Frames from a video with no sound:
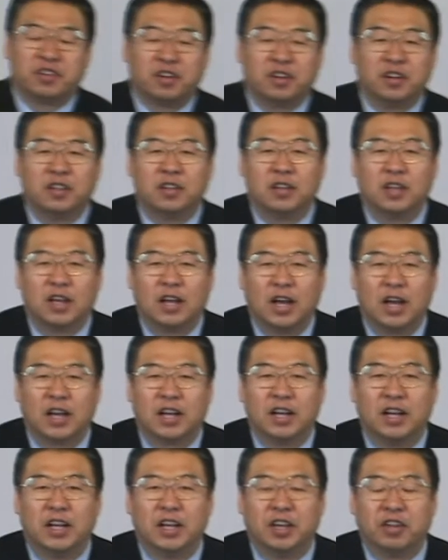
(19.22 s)
God
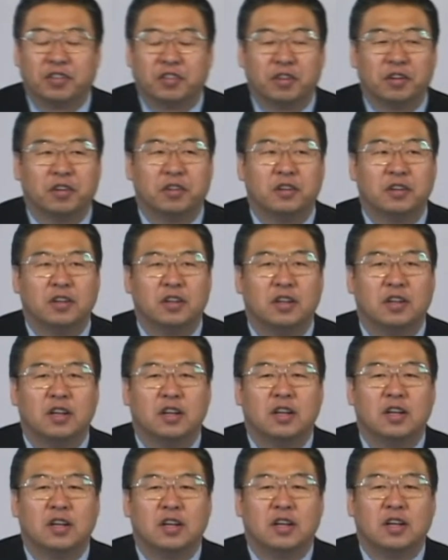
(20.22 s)
gave a rule
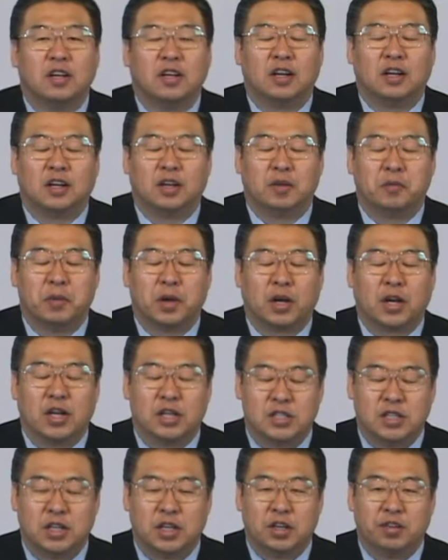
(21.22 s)
concerning
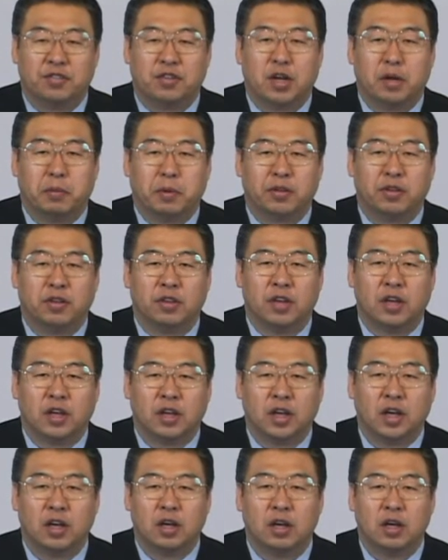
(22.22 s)
slaves.
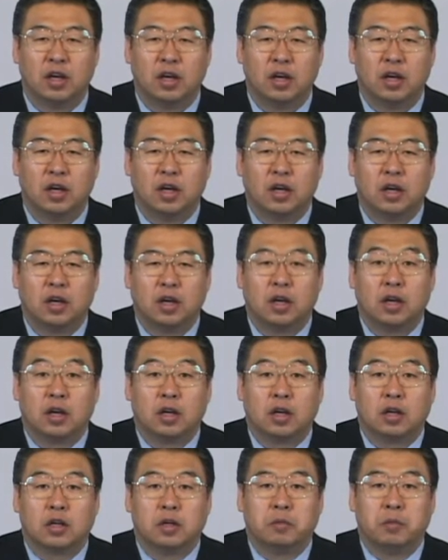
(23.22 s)
Please
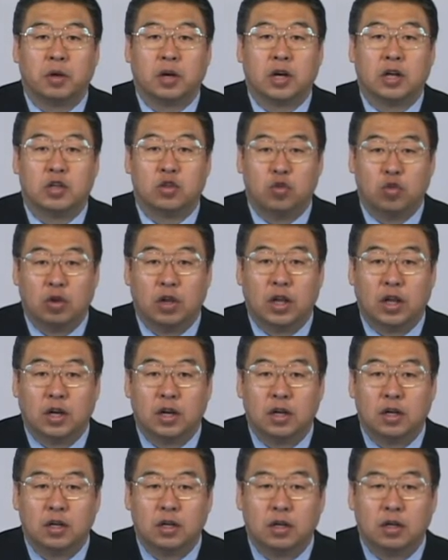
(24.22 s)
read verses 1
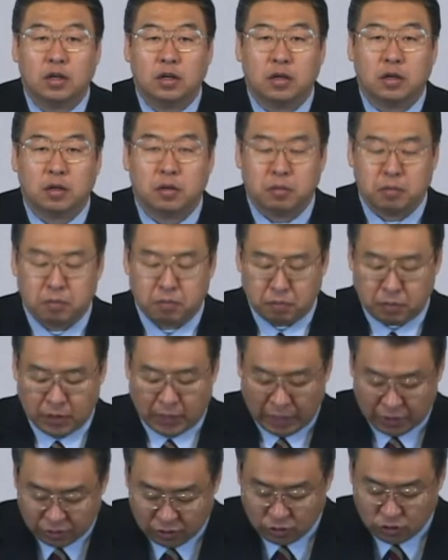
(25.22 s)
through 3.
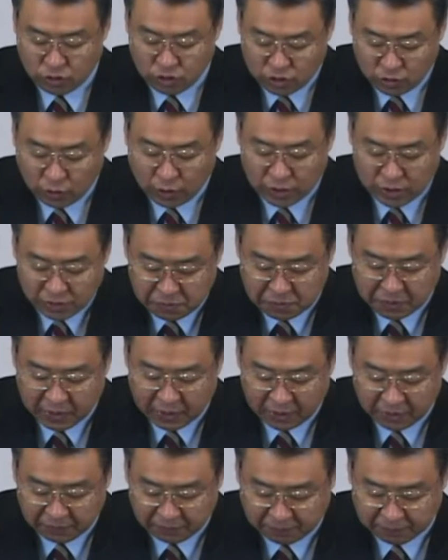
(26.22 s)

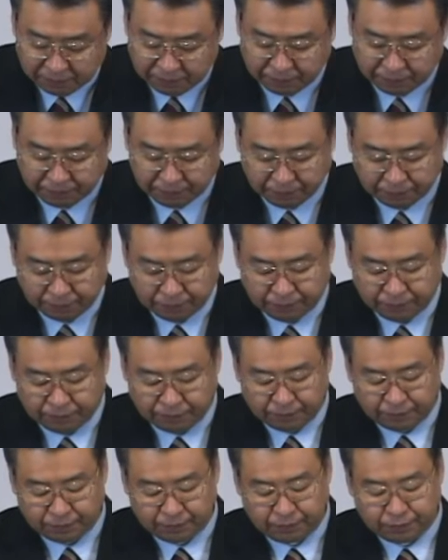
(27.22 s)
These are the
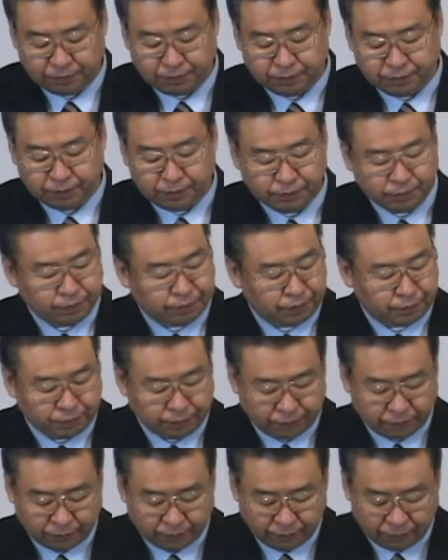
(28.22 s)
laws you are
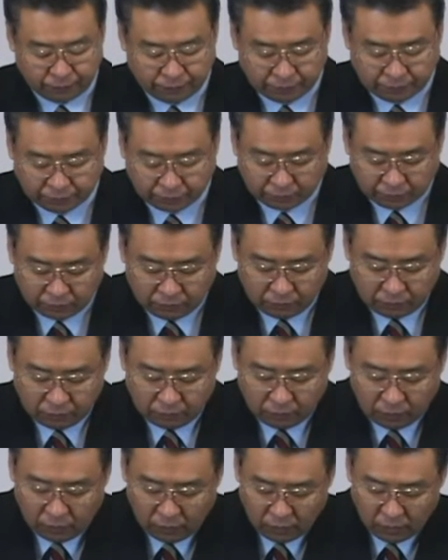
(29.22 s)
to set
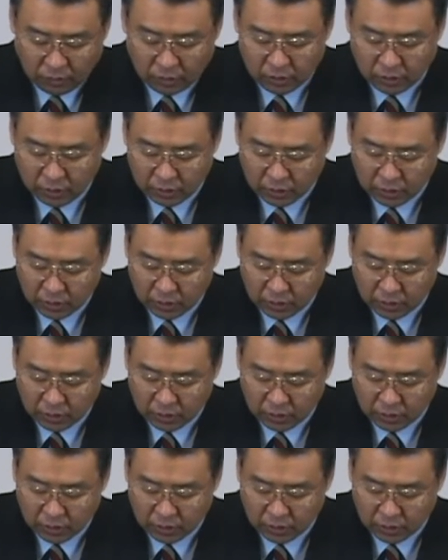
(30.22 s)
before them.